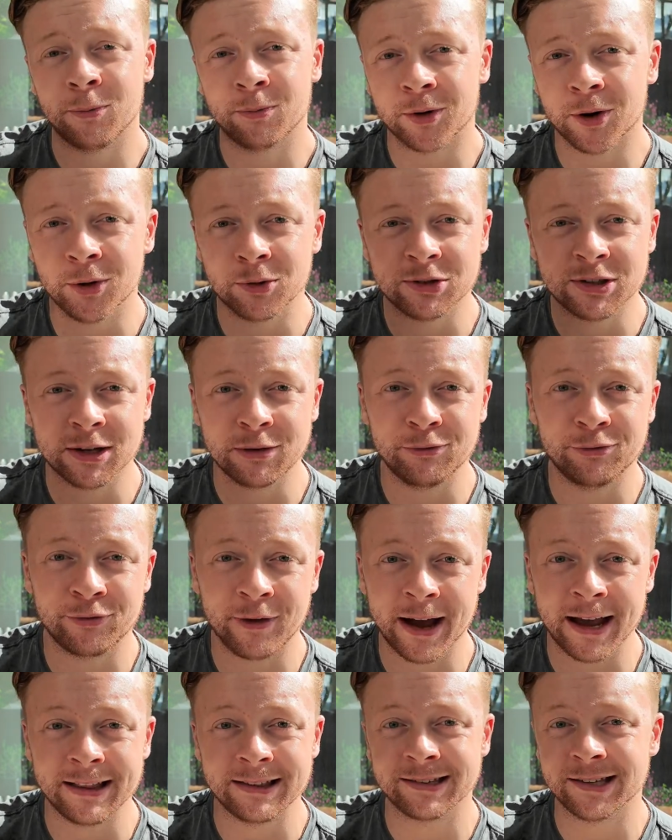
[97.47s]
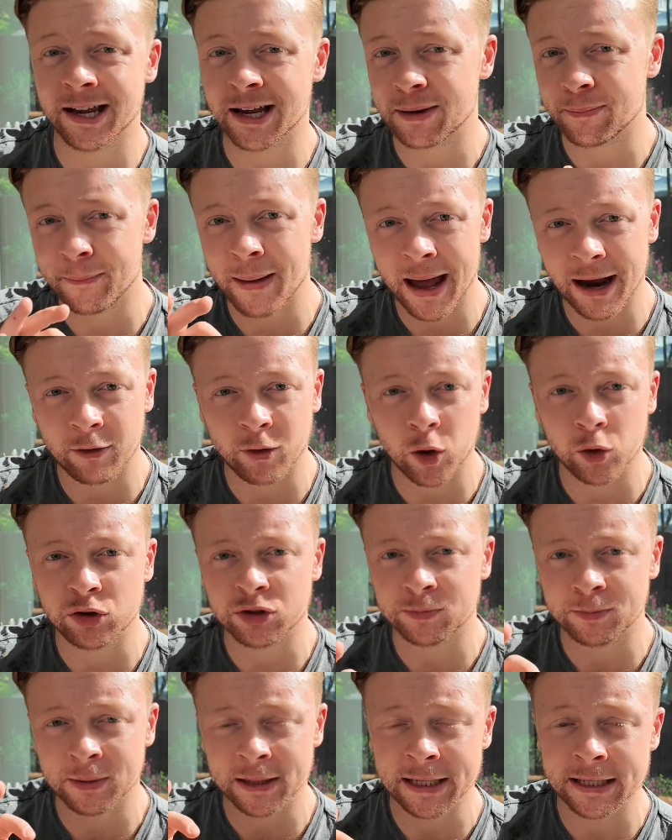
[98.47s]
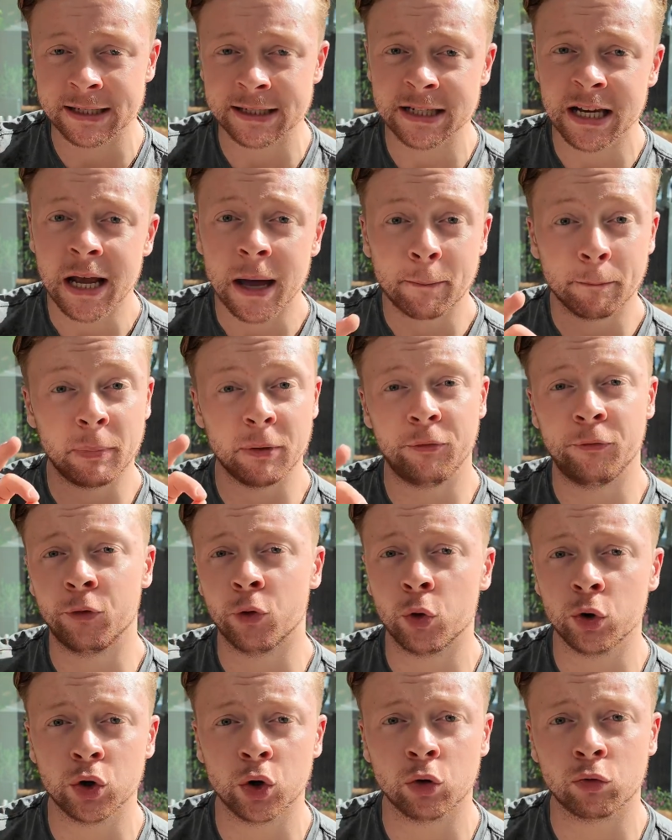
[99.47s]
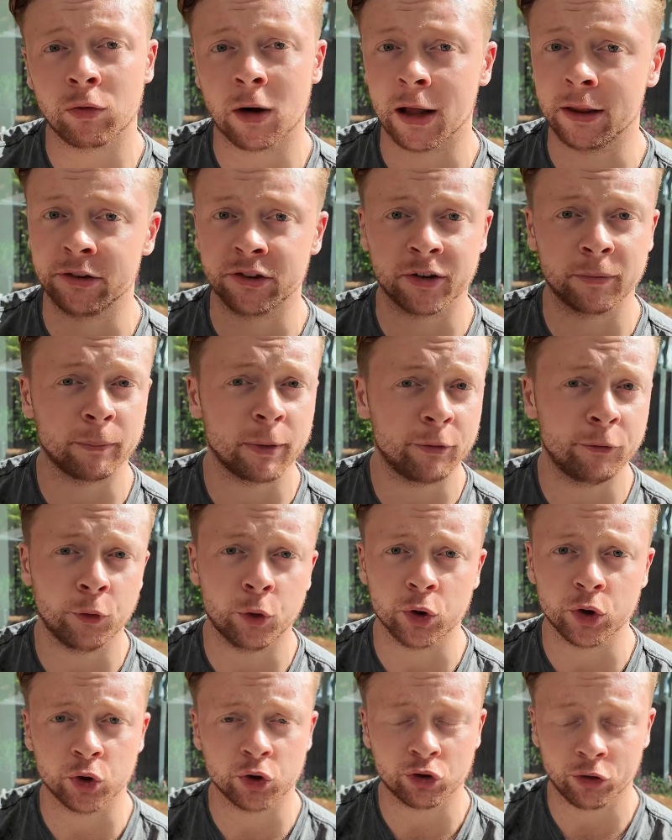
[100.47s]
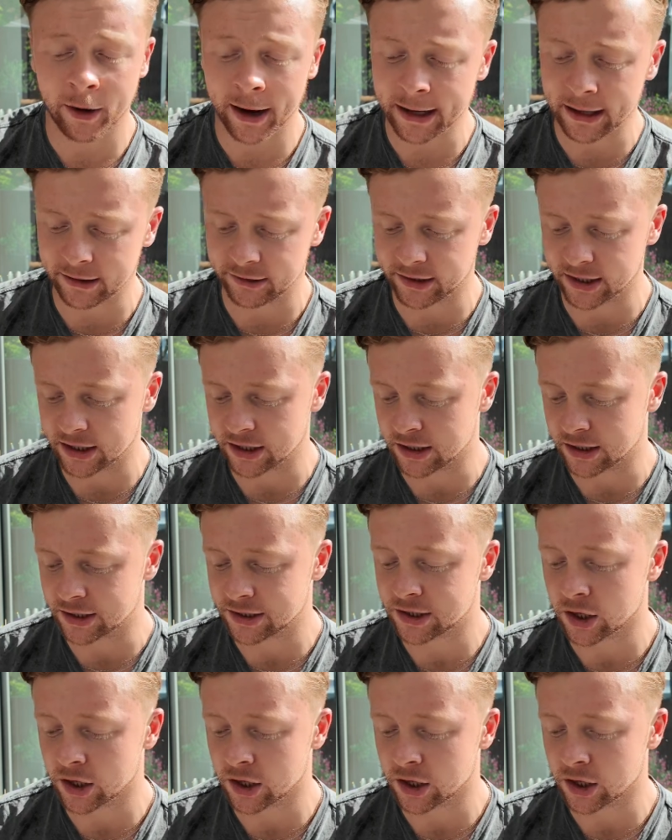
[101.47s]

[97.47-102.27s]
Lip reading: protein, fat intake, macro splits before your runs and before your training sessions.